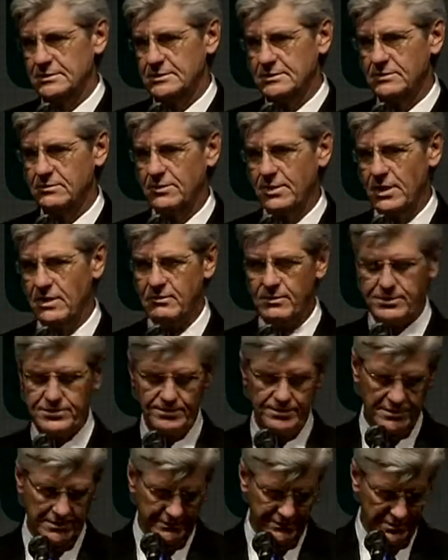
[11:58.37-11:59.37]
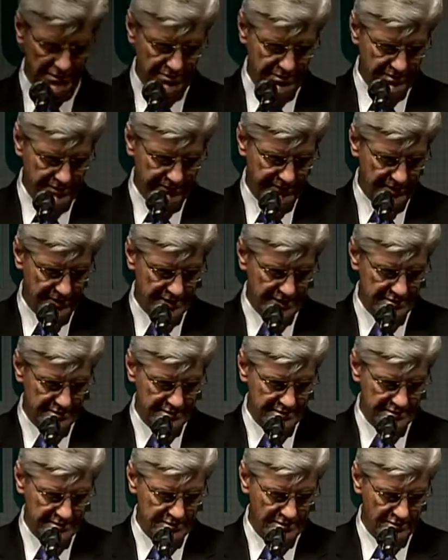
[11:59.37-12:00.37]
And we always push forward to
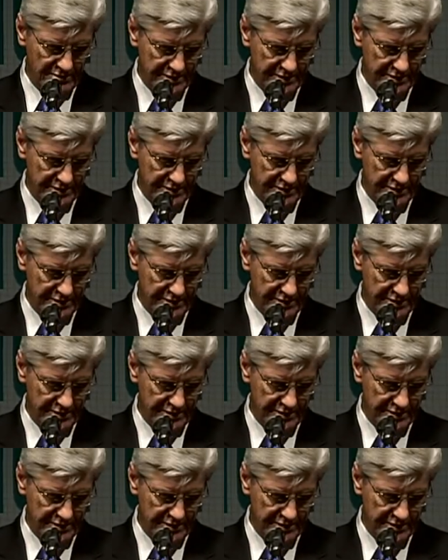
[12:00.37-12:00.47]
find the